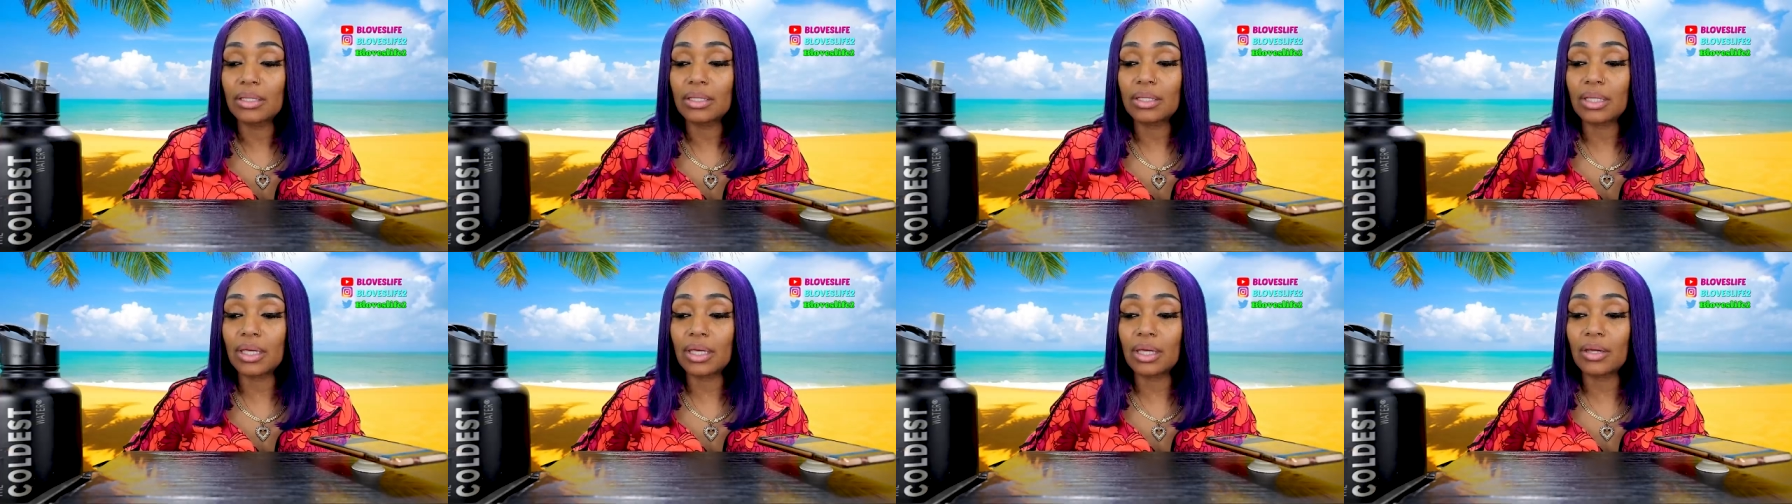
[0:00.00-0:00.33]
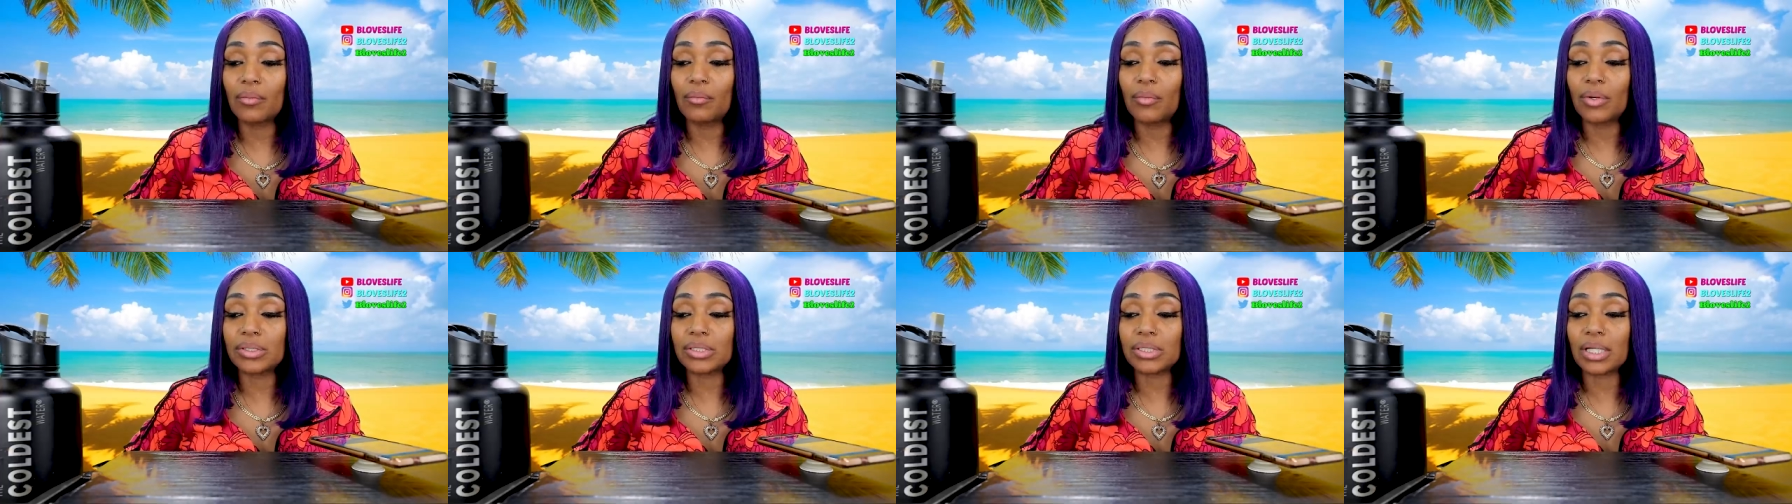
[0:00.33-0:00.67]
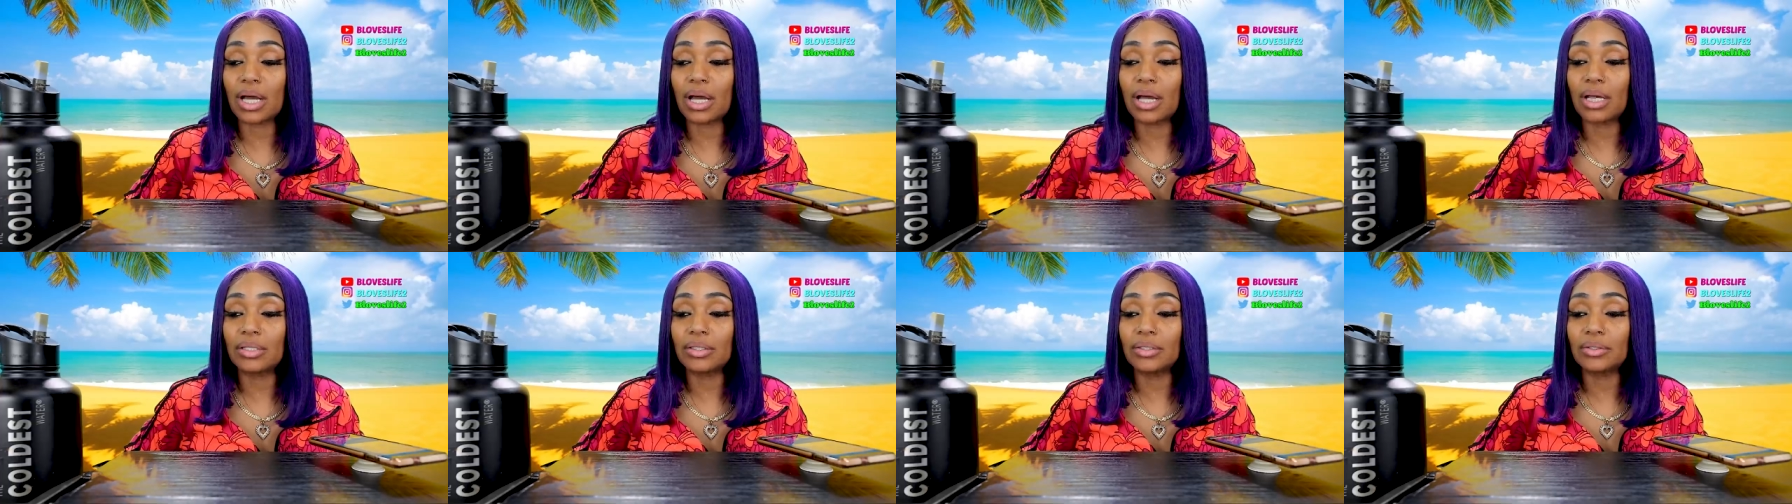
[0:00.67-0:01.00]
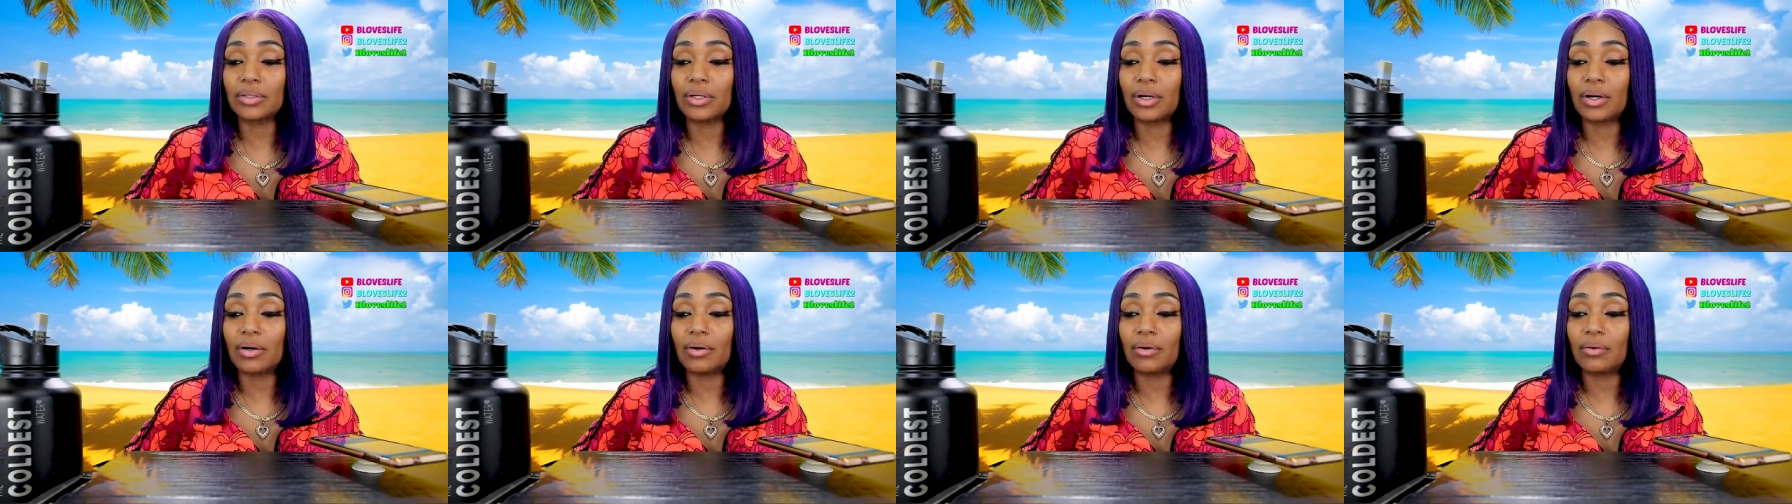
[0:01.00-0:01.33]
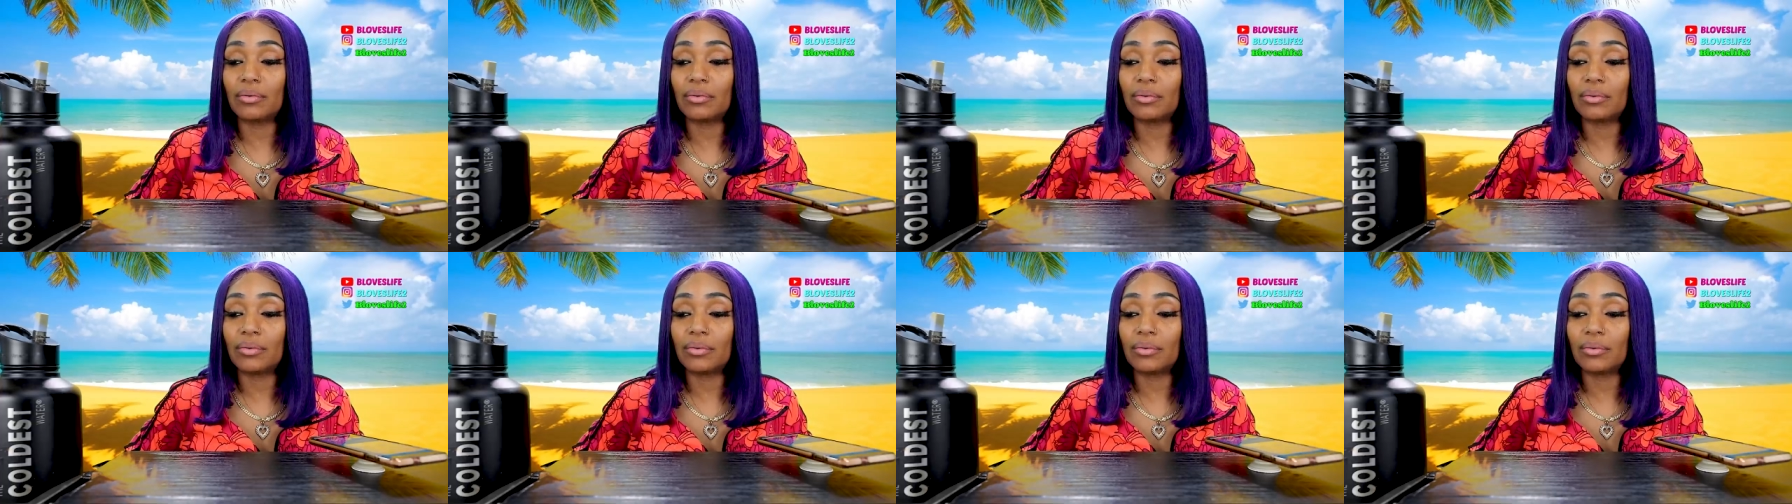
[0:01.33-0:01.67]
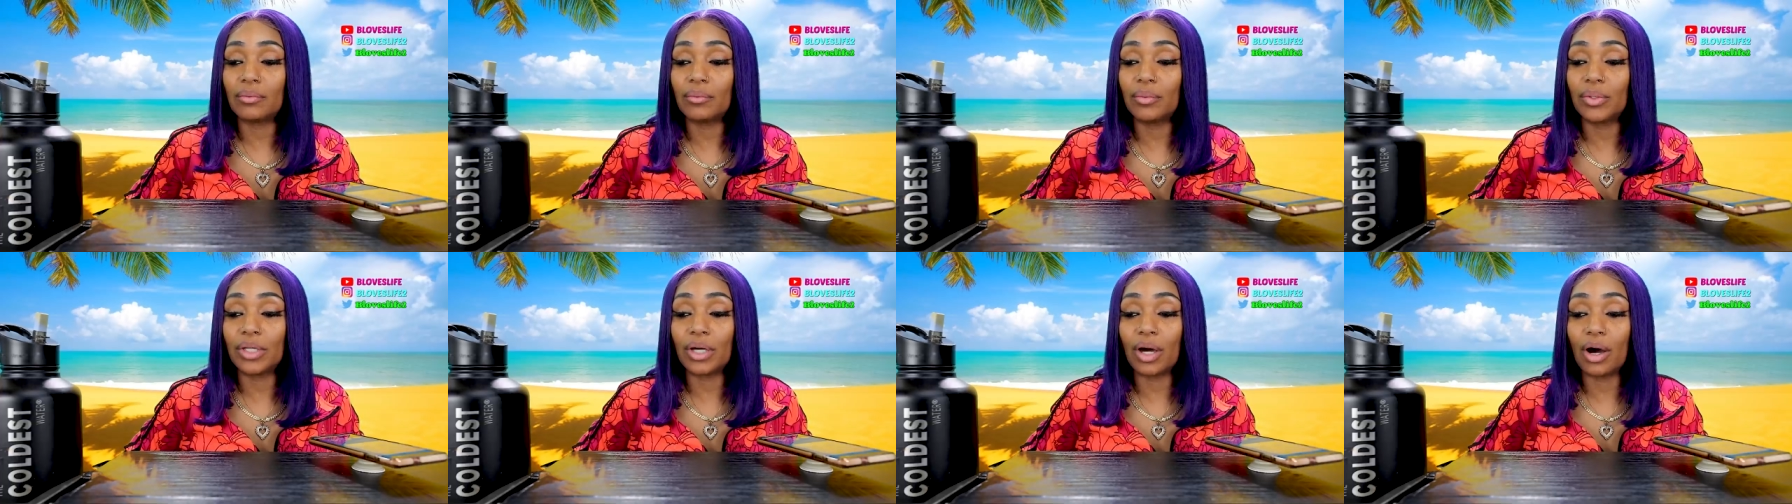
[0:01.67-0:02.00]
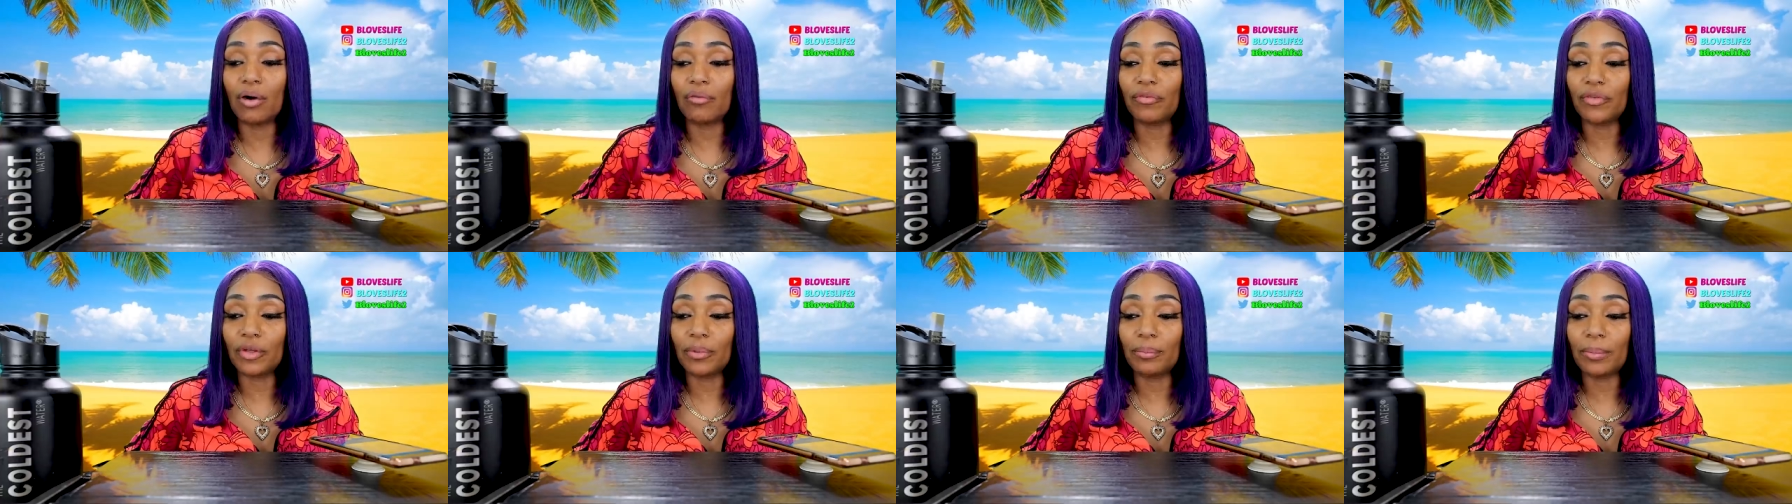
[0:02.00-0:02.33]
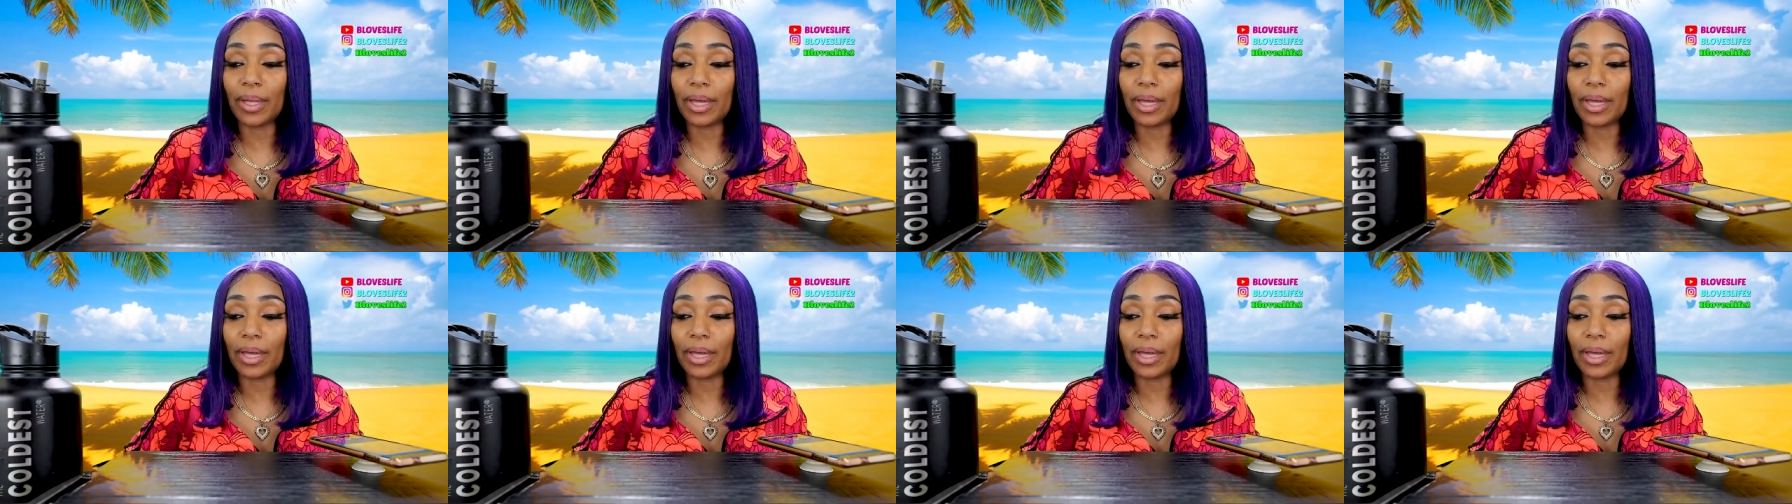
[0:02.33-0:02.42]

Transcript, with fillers: thing which i you know we all feel